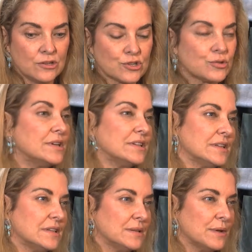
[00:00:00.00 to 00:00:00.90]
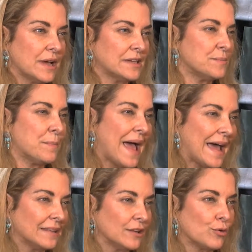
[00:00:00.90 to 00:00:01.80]
treated as
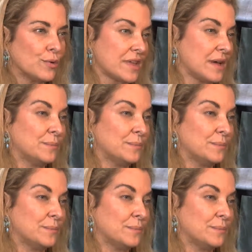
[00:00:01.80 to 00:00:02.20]
badly or with